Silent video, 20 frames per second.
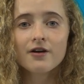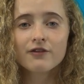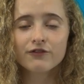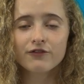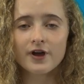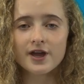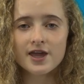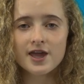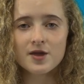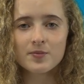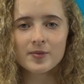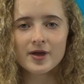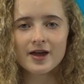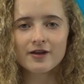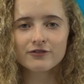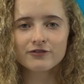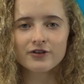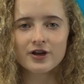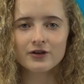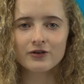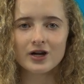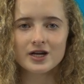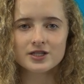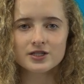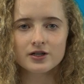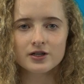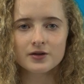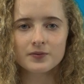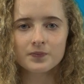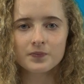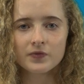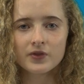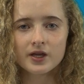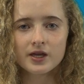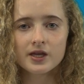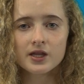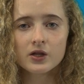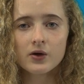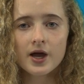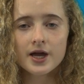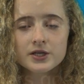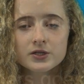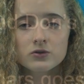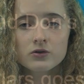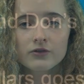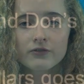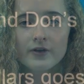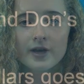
Viking Band fundraiser. The Hilo High School